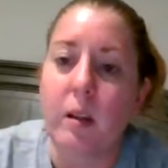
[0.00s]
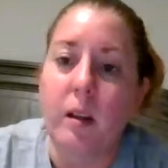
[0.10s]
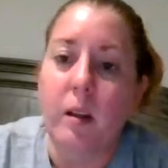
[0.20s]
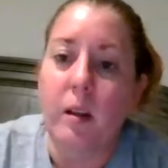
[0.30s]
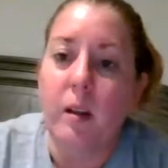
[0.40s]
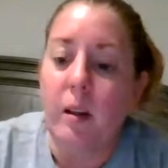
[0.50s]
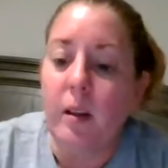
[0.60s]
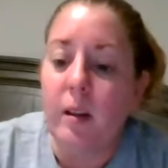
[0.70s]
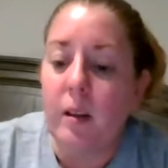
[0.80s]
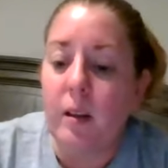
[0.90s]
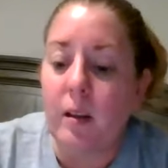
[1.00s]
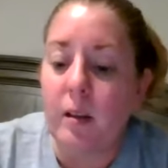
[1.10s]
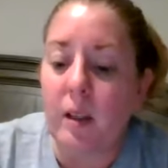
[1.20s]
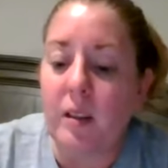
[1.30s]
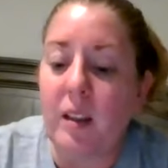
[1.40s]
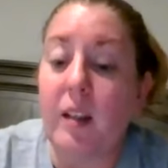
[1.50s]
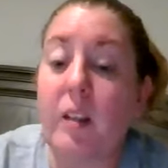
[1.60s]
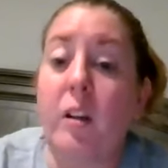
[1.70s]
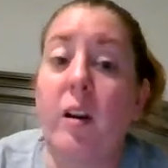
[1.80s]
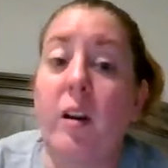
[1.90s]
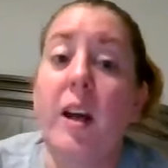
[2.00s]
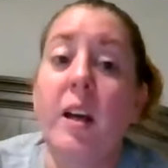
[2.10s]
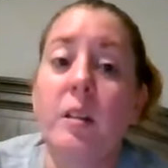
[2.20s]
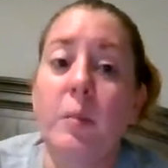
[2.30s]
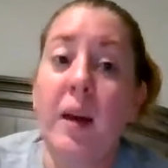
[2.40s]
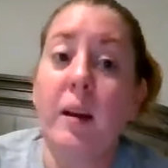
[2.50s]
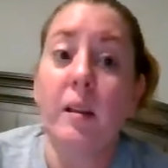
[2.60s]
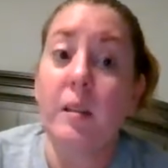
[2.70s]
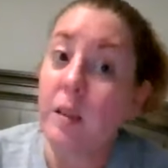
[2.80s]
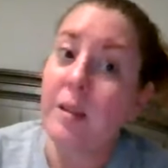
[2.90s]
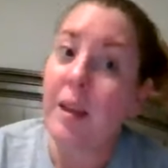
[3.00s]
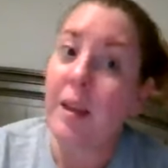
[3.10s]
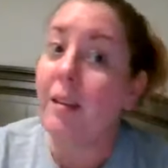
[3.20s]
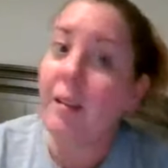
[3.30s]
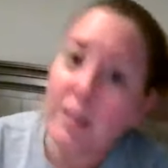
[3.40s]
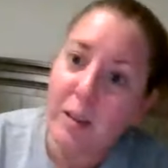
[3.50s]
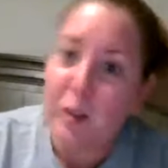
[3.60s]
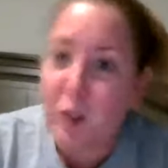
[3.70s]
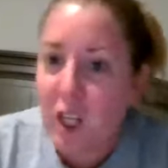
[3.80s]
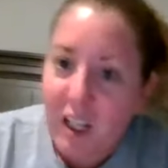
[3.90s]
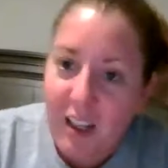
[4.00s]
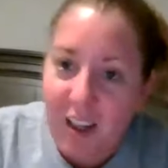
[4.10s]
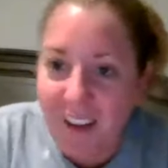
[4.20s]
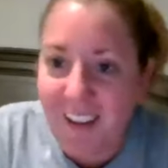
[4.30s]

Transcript: Because I let her know, hey, it's back and it's on sale. So she got it,